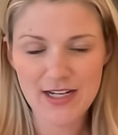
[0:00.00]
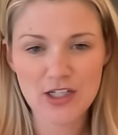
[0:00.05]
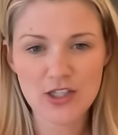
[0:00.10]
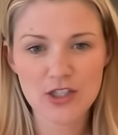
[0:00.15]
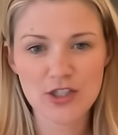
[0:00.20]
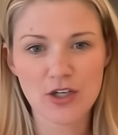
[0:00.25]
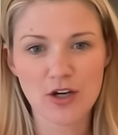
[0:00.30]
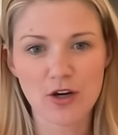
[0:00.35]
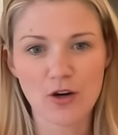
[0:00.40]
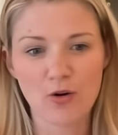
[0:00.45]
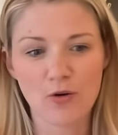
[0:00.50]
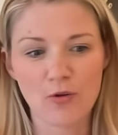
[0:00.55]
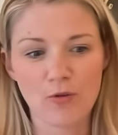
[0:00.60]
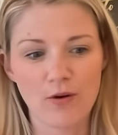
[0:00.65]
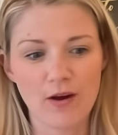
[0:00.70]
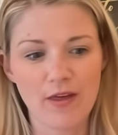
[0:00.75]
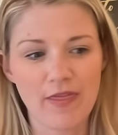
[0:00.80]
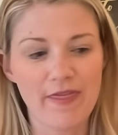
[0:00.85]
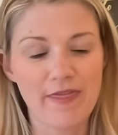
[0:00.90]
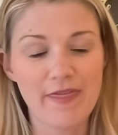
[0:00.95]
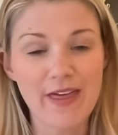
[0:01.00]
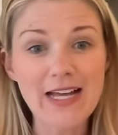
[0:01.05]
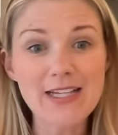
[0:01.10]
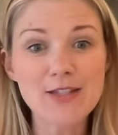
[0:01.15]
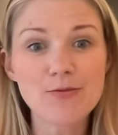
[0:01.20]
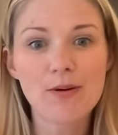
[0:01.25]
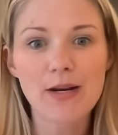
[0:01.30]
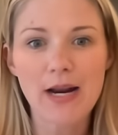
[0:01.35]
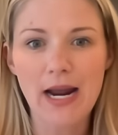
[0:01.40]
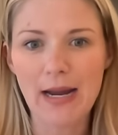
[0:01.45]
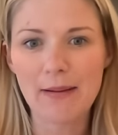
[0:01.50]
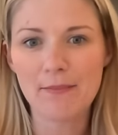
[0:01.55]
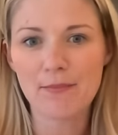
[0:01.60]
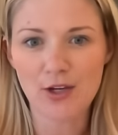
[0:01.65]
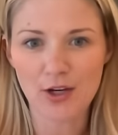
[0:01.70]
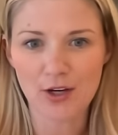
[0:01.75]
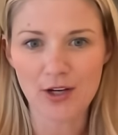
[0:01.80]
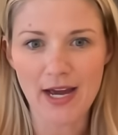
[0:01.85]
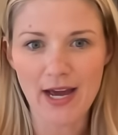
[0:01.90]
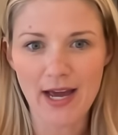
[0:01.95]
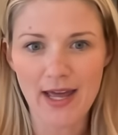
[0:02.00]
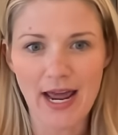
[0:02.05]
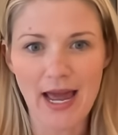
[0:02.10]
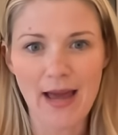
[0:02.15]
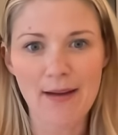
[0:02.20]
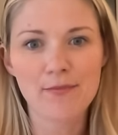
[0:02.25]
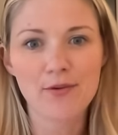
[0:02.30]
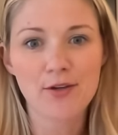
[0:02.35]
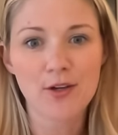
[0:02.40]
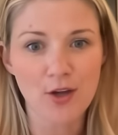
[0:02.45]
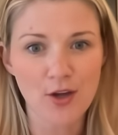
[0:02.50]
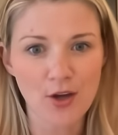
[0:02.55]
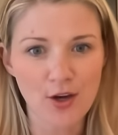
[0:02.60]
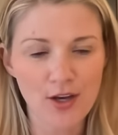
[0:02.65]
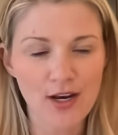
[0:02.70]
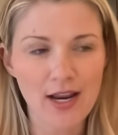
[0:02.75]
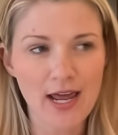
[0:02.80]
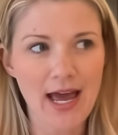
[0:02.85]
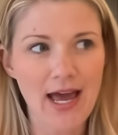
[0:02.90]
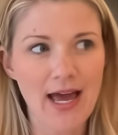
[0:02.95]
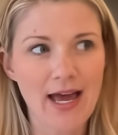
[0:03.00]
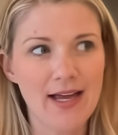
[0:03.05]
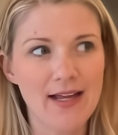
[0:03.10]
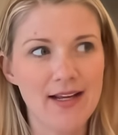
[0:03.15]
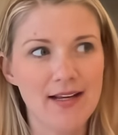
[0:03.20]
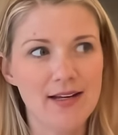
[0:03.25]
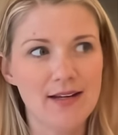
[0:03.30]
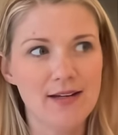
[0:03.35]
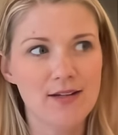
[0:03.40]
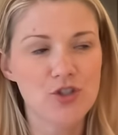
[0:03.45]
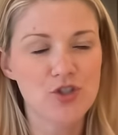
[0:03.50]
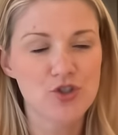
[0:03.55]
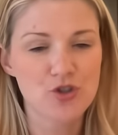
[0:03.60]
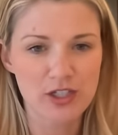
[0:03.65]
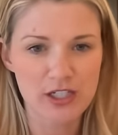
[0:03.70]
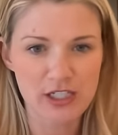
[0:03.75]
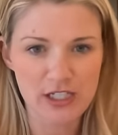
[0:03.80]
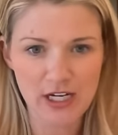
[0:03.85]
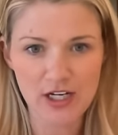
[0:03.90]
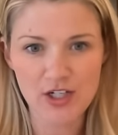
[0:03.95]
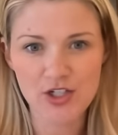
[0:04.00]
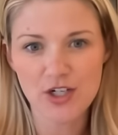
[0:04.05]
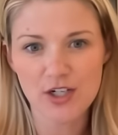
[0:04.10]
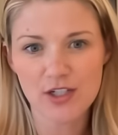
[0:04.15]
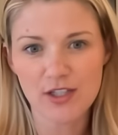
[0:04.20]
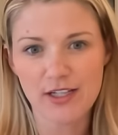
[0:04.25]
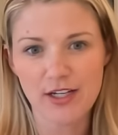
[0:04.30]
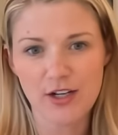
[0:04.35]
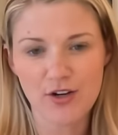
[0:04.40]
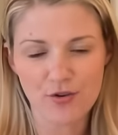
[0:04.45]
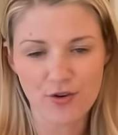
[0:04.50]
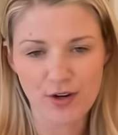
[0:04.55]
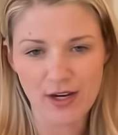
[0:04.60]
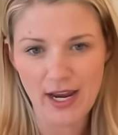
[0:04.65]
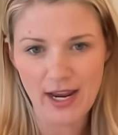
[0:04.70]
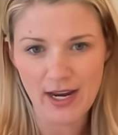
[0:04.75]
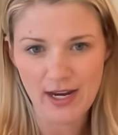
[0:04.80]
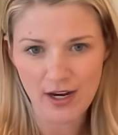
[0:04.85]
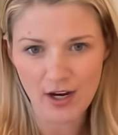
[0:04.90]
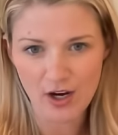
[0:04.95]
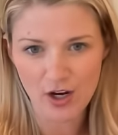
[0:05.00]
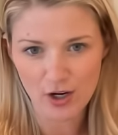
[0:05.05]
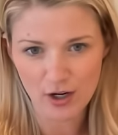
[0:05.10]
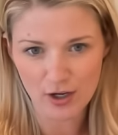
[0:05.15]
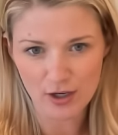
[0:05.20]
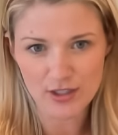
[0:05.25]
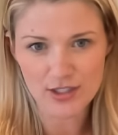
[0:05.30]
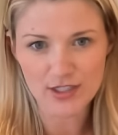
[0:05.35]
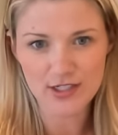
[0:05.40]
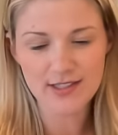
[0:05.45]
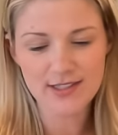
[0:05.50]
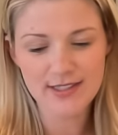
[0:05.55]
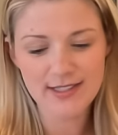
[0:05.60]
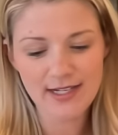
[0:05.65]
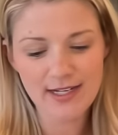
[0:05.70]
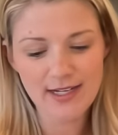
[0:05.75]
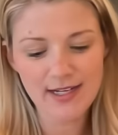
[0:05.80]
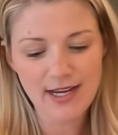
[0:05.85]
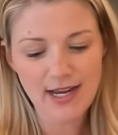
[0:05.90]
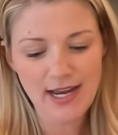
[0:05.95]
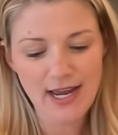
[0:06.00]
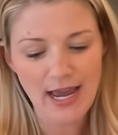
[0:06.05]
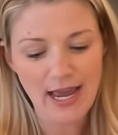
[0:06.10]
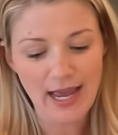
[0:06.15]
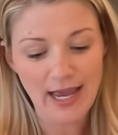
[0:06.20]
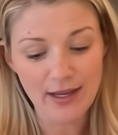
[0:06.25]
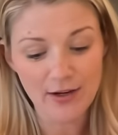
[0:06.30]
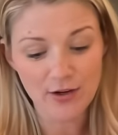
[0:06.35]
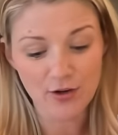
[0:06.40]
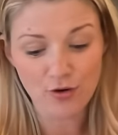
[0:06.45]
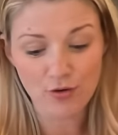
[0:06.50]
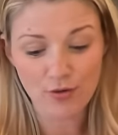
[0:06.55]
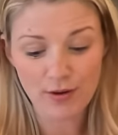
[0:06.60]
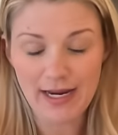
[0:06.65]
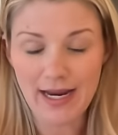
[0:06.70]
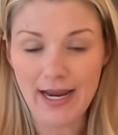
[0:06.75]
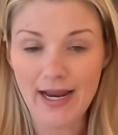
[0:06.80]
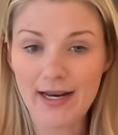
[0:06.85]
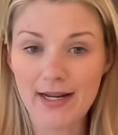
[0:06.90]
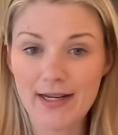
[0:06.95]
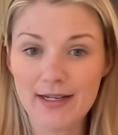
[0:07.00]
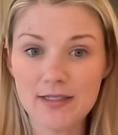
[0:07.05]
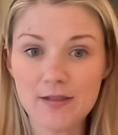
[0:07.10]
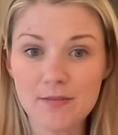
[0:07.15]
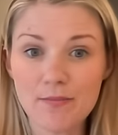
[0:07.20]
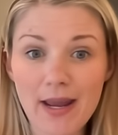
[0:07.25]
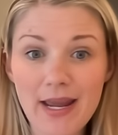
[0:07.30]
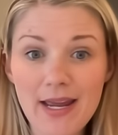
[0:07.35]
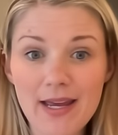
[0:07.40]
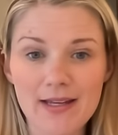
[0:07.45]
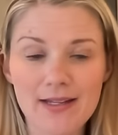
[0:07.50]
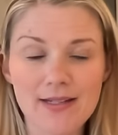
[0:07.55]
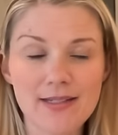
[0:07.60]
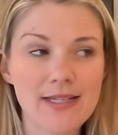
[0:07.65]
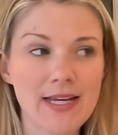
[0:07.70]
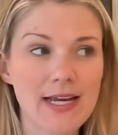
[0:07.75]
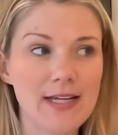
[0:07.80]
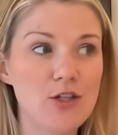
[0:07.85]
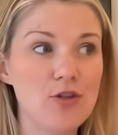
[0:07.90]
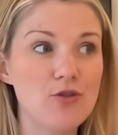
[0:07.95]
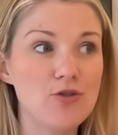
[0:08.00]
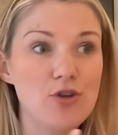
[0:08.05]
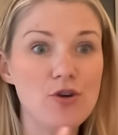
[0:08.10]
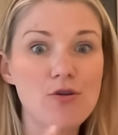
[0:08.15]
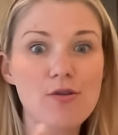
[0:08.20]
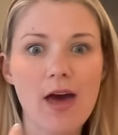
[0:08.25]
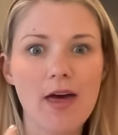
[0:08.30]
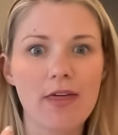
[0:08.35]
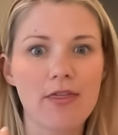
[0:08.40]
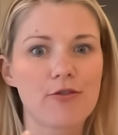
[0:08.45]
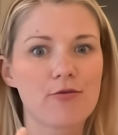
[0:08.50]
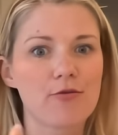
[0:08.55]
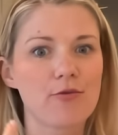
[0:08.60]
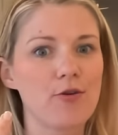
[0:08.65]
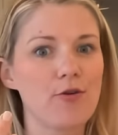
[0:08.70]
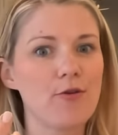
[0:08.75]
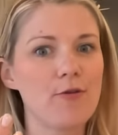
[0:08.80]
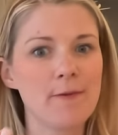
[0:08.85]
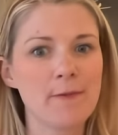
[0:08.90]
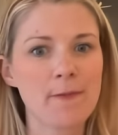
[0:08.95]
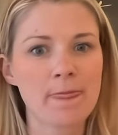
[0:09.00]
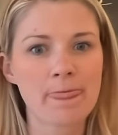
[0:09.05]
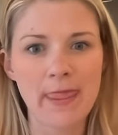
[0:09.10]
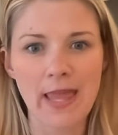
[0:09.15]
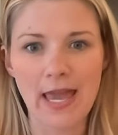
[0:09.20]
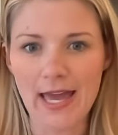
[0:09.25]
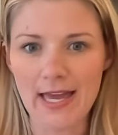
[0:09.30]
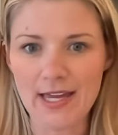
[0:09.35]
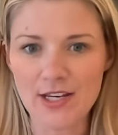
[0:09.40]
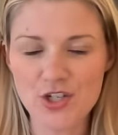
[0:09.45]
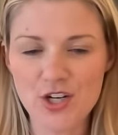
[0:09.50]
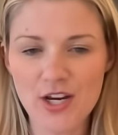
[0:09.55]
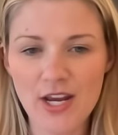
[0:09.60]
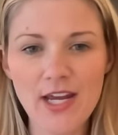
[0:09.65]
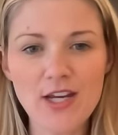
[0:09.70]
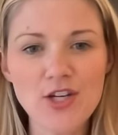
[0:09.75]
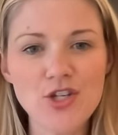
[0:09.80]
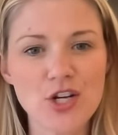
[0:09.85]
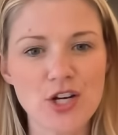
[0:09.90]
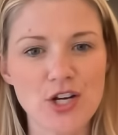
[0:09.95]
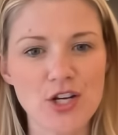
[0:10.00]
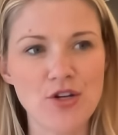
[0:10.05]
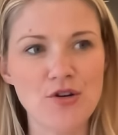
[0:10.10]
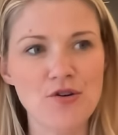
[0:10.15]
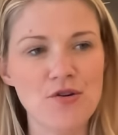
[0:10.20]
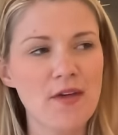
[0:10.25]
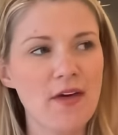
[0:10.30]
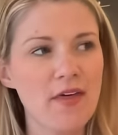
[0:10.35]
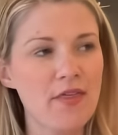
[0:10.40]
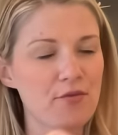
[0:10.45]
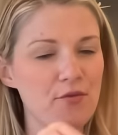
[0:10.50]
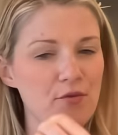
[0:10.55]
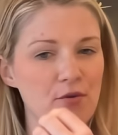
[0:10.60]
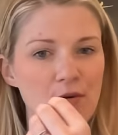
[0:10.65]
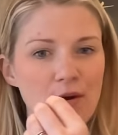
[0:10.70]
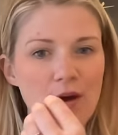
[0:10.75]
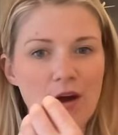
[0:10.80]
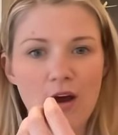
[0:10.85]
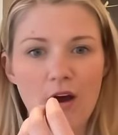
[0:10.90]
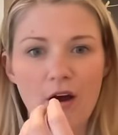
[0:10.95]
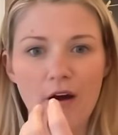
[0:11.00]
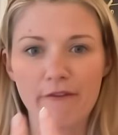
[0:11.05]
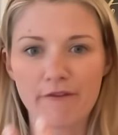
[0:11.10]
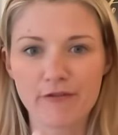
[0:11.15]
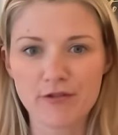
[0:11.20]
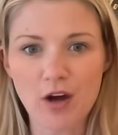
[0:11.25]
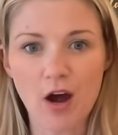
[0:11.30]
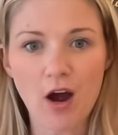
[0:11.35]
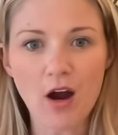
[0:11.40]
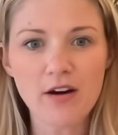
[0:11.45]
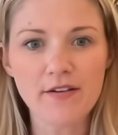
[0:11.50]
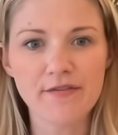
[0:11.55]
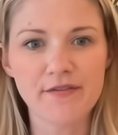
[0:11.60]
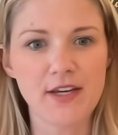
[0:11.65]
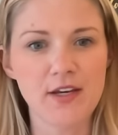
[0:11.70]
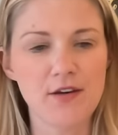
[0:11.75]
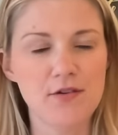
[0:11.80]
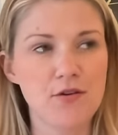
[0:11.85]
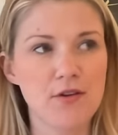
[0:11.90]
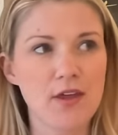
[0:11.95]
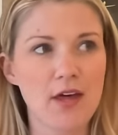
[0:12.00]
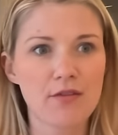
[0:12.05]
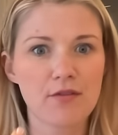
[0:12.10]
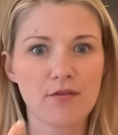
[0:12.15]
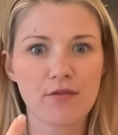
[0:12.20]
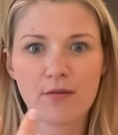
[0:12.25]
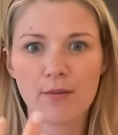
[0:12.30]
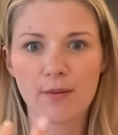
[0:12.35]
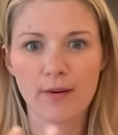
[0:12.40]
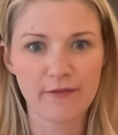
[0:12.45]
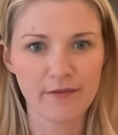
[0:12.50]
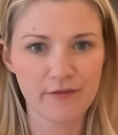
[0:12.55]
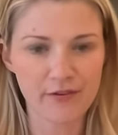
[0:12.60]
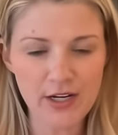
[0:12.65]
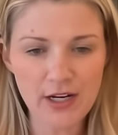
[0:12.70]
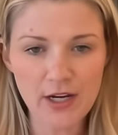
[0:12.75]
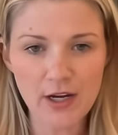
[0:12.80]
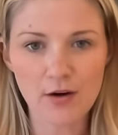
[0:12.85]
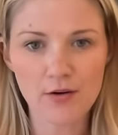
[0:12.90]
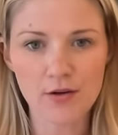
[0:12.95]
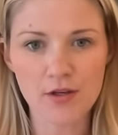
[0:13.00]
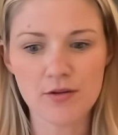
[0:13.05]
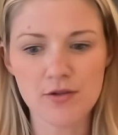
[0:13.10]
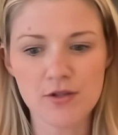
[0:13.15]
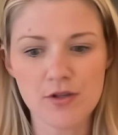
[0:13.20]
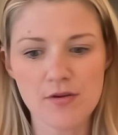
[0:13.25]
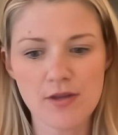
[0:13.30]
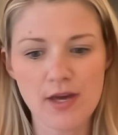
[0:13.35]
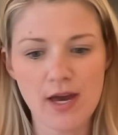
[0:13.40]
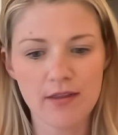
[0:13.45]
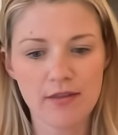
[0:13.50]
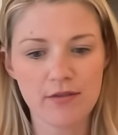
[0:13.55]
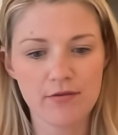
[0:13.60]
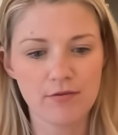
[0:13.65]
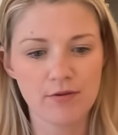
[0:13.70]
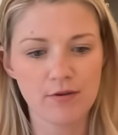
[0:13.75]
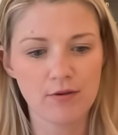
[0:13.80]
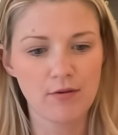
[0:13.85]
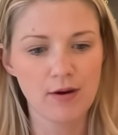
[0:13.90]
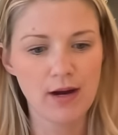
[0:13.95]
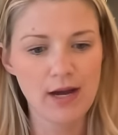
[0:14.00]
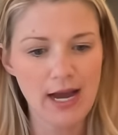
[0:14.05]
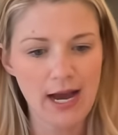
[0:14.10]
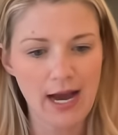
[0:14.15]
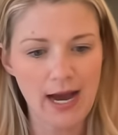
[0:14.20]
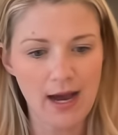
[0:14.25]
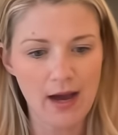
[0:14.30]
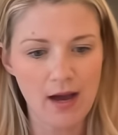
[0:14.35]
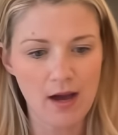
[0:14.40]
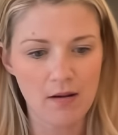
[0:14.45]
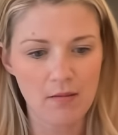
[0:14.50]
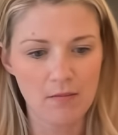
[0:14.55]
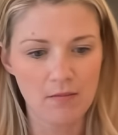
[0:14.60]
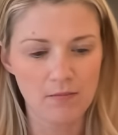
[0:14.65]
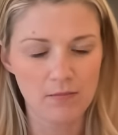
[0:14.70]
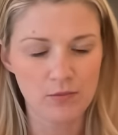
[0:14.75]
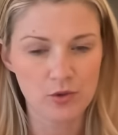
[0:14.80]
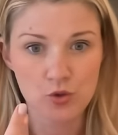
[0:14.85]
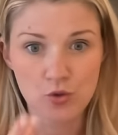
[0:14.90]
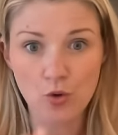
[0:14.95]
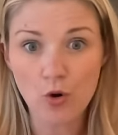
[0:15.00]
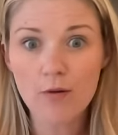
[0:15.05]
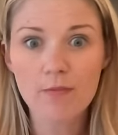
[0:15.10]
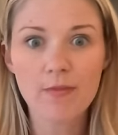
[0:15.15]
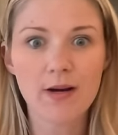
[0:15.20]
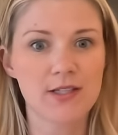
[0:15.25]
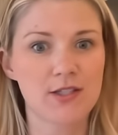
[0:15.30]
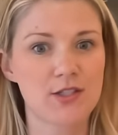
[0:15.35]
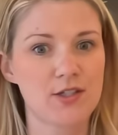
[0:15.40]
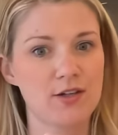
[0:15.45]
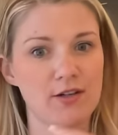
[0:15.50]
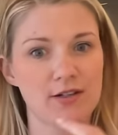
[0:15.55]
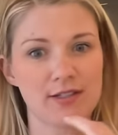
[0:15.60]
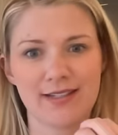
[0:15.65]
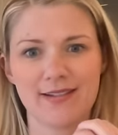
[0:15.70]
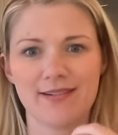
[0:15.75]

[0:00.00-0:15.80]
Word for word: So that's what I'm good at. I'm good at strategically creating urgency and creating demand. And you do that through education. You do that through photography. You do that through video. You do that through um, doorbusters.